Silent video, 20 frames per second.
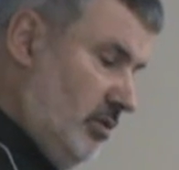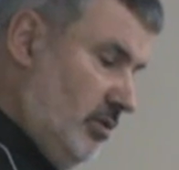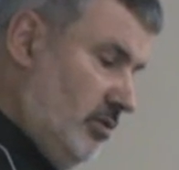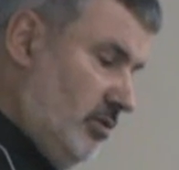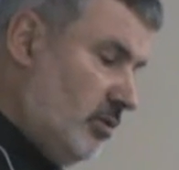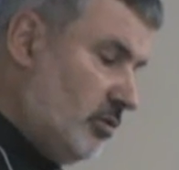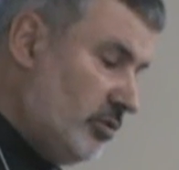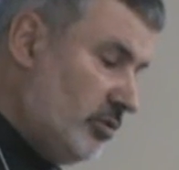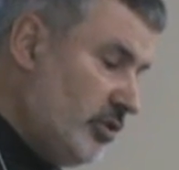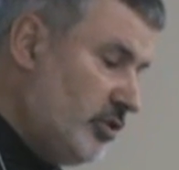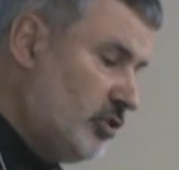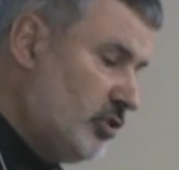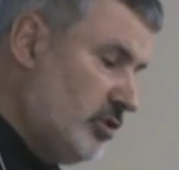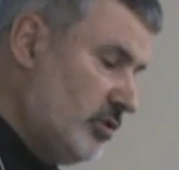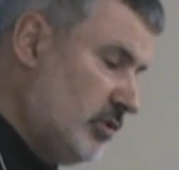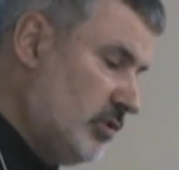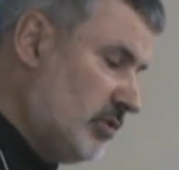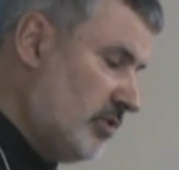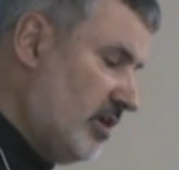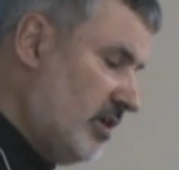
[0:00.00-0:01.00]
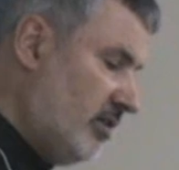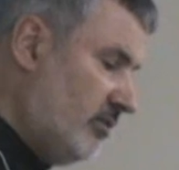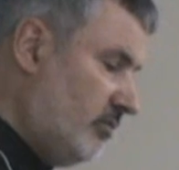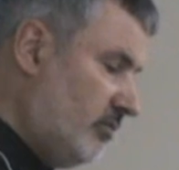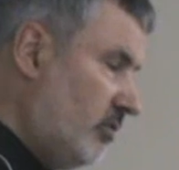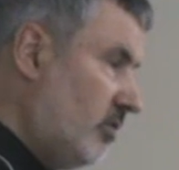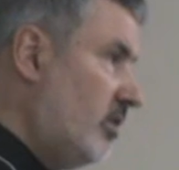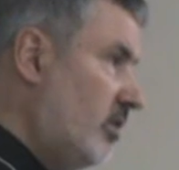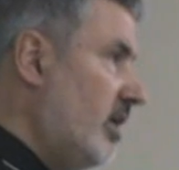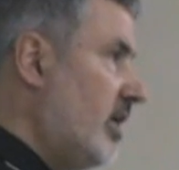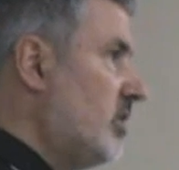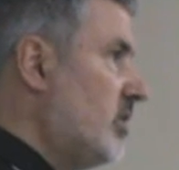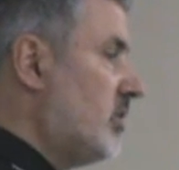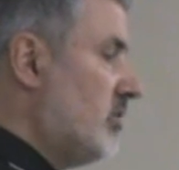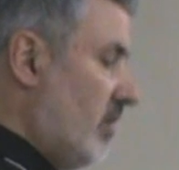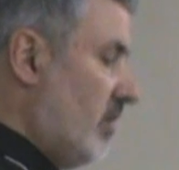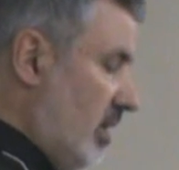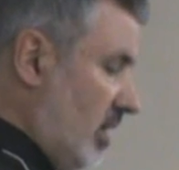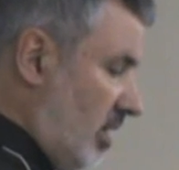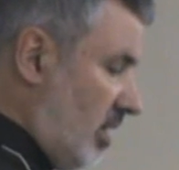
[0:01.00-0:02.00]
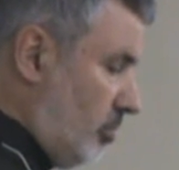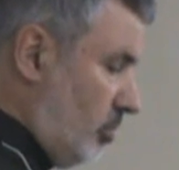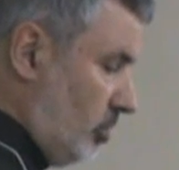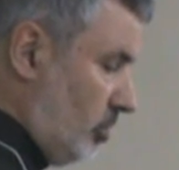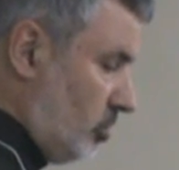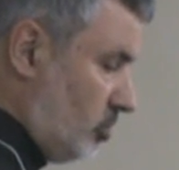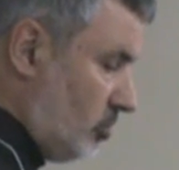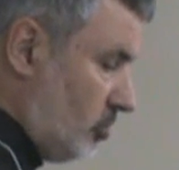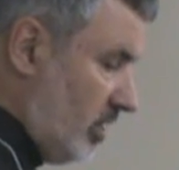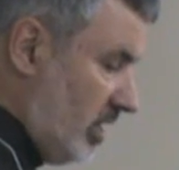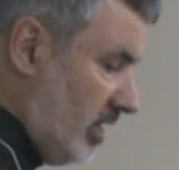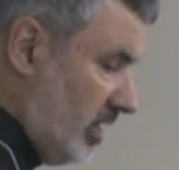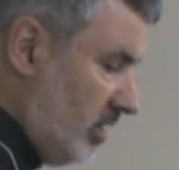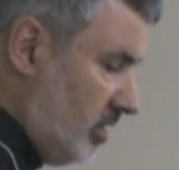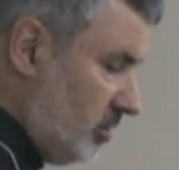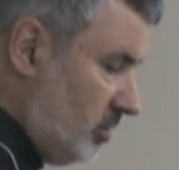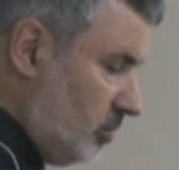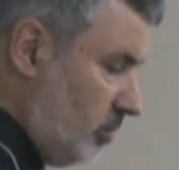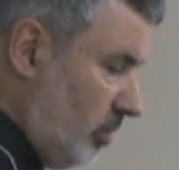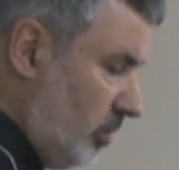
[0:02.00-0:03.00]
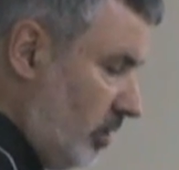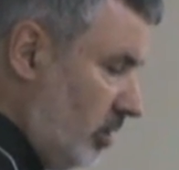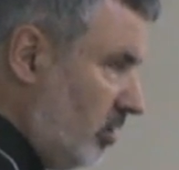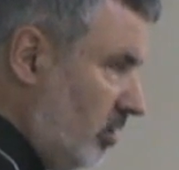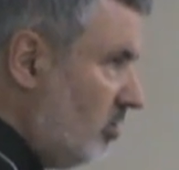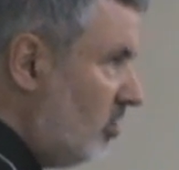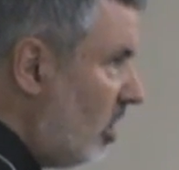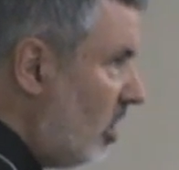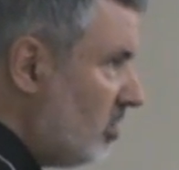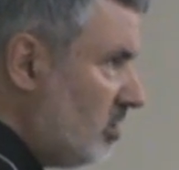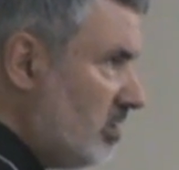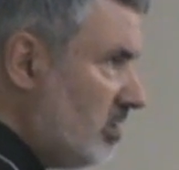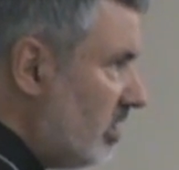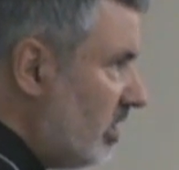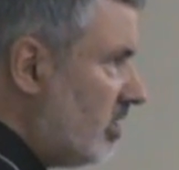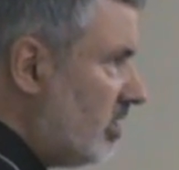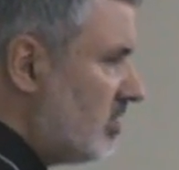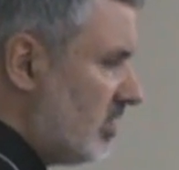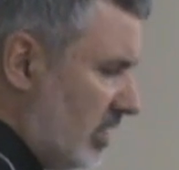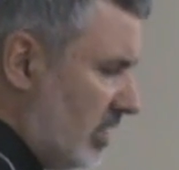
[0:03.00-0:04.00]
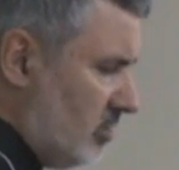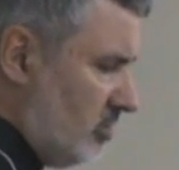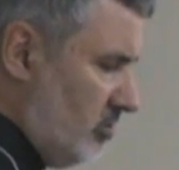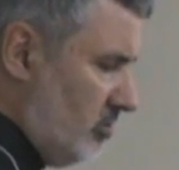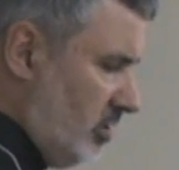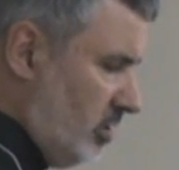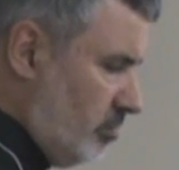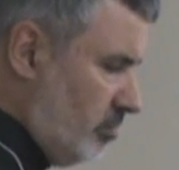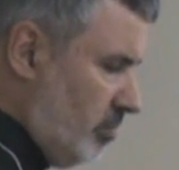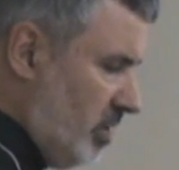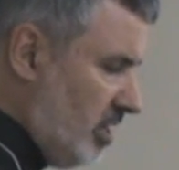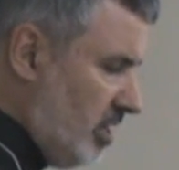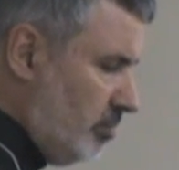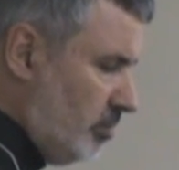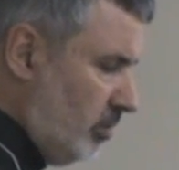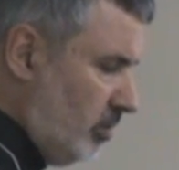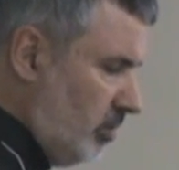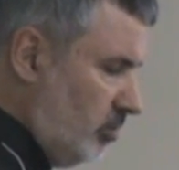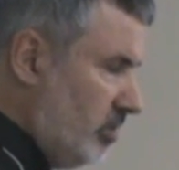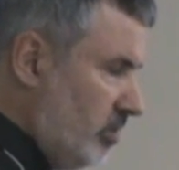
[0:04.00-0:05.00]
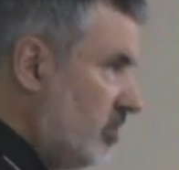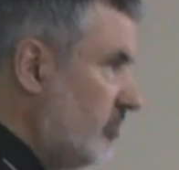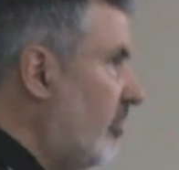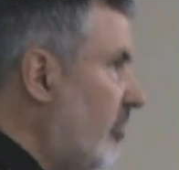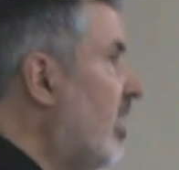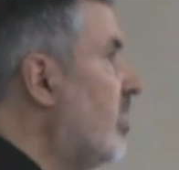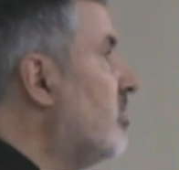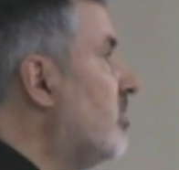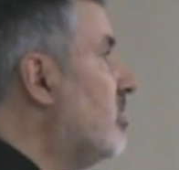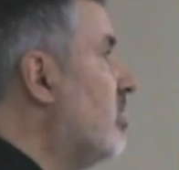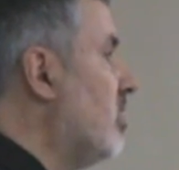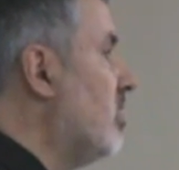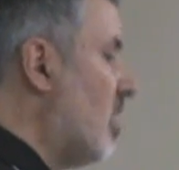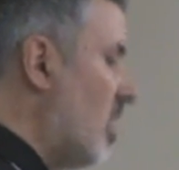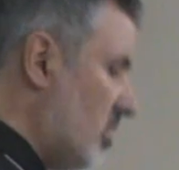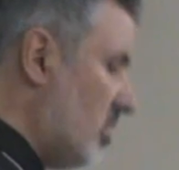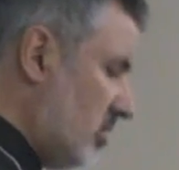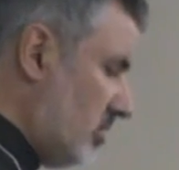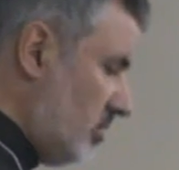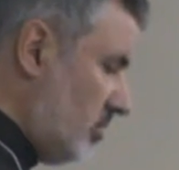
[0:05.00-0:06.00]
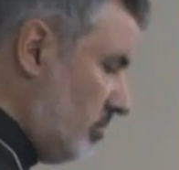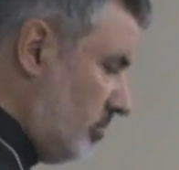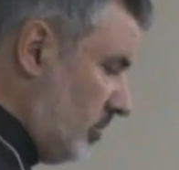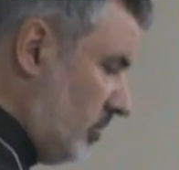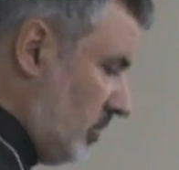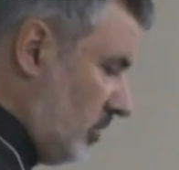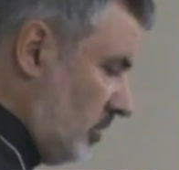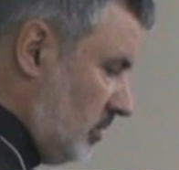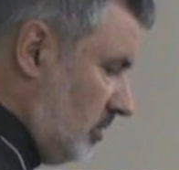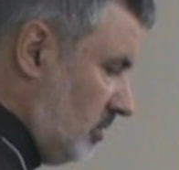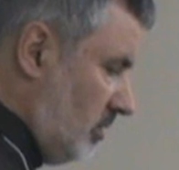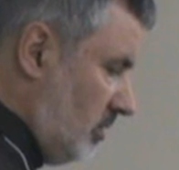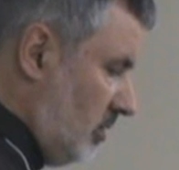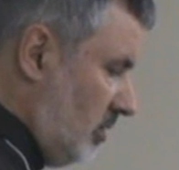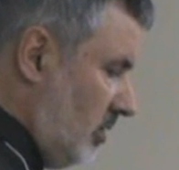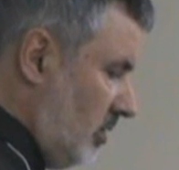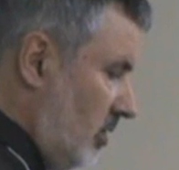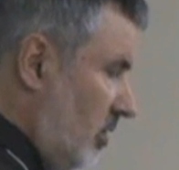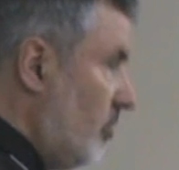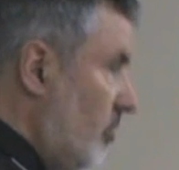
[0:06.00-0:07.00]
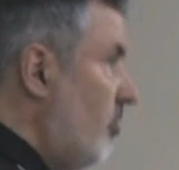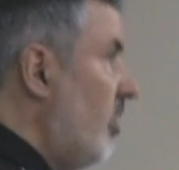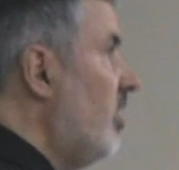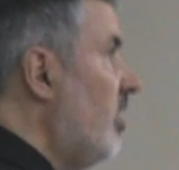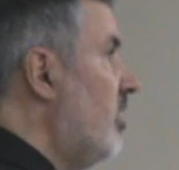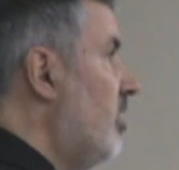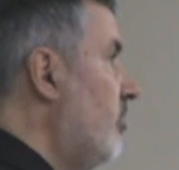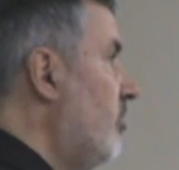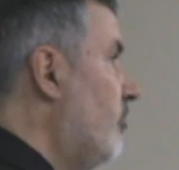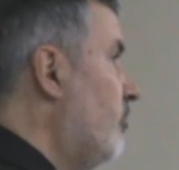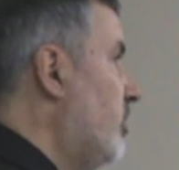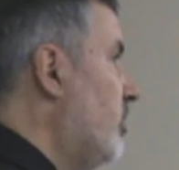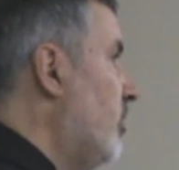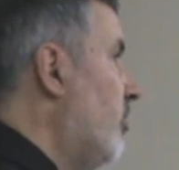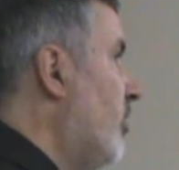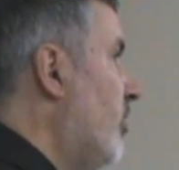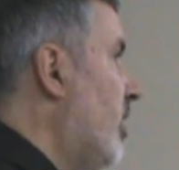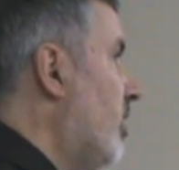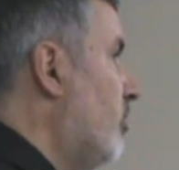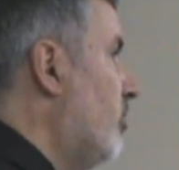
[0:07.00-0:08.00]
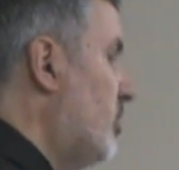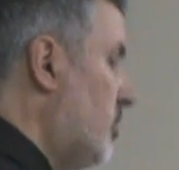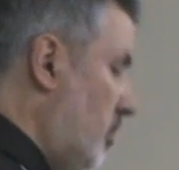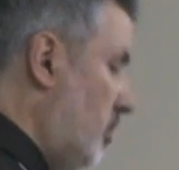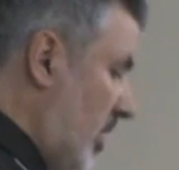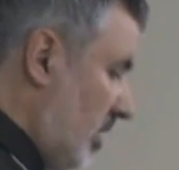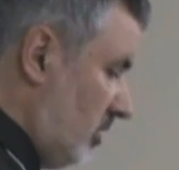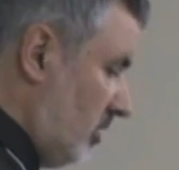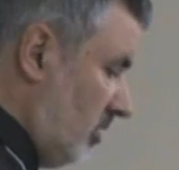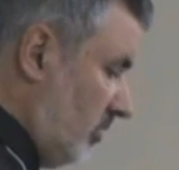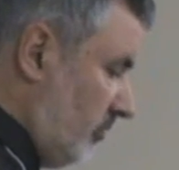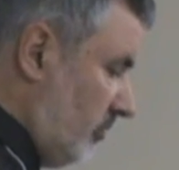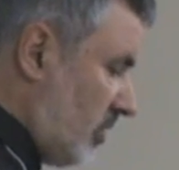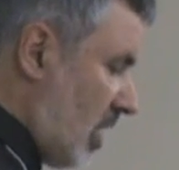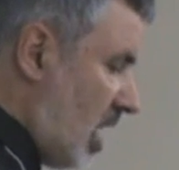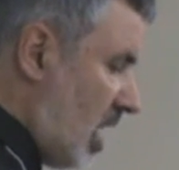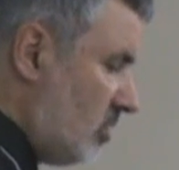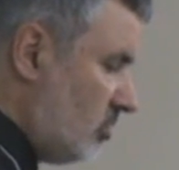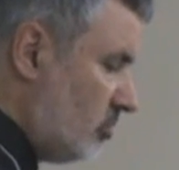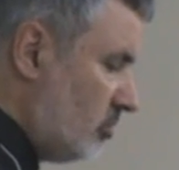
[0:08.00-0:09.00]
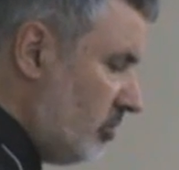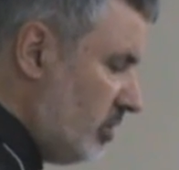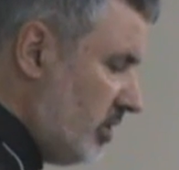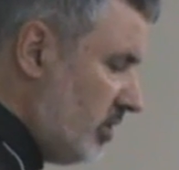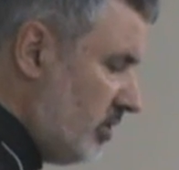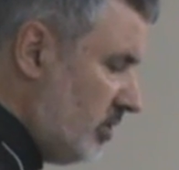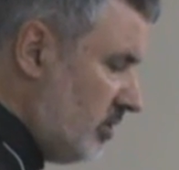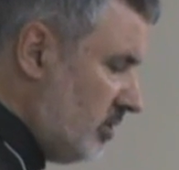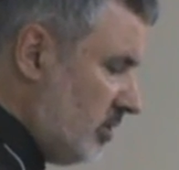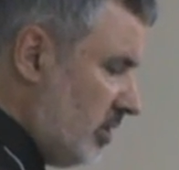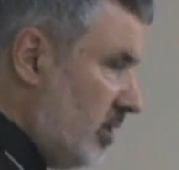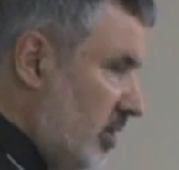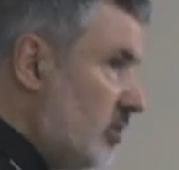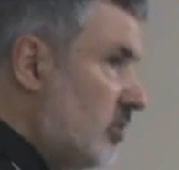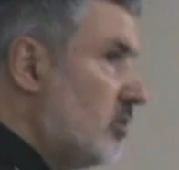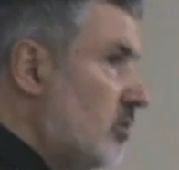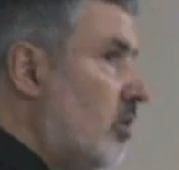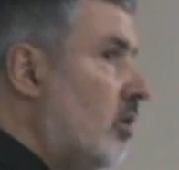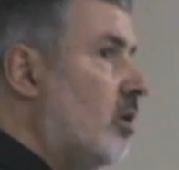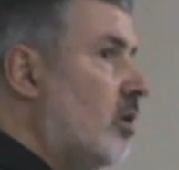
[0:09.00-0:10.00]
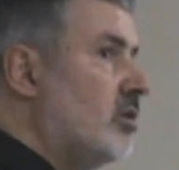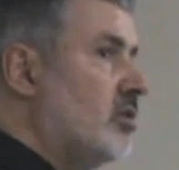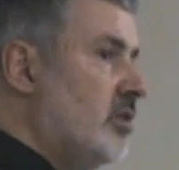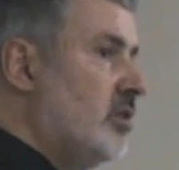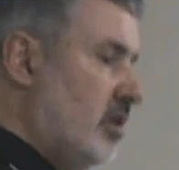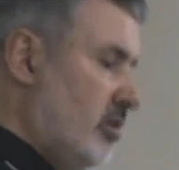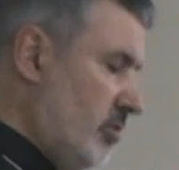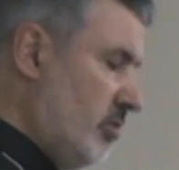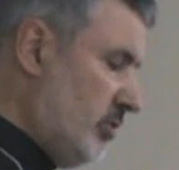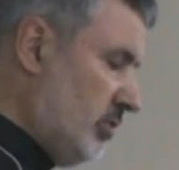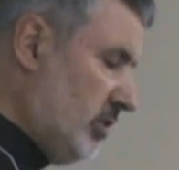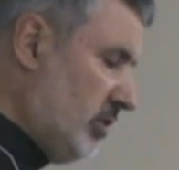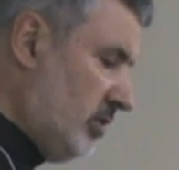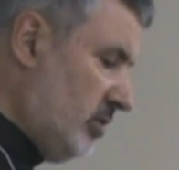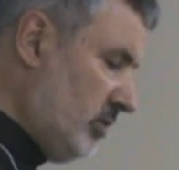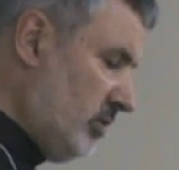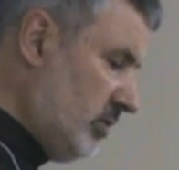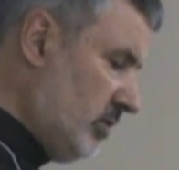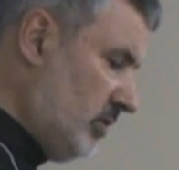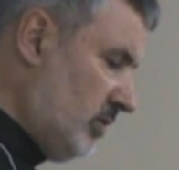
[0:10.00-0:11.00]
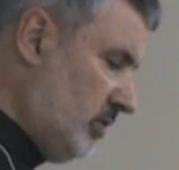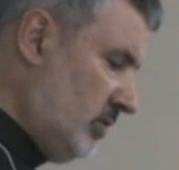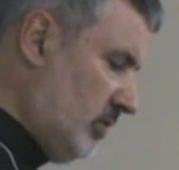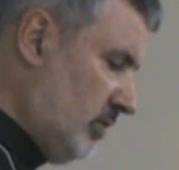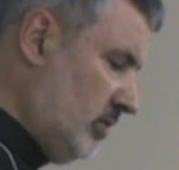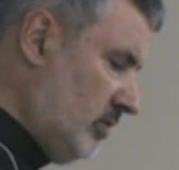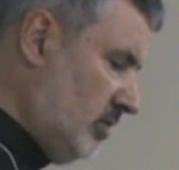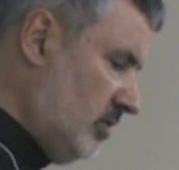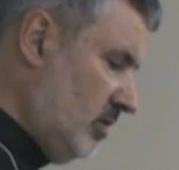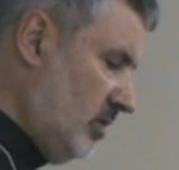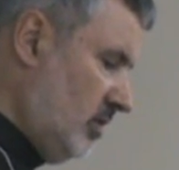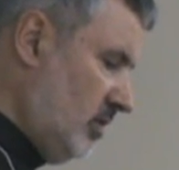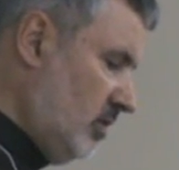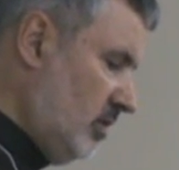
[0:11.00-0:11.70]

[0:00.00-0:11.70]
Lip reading: The Christians, therefore, as they are portrayed, were not eccentric people with fancy customs. They lived in their respective countries as ordinary citizens,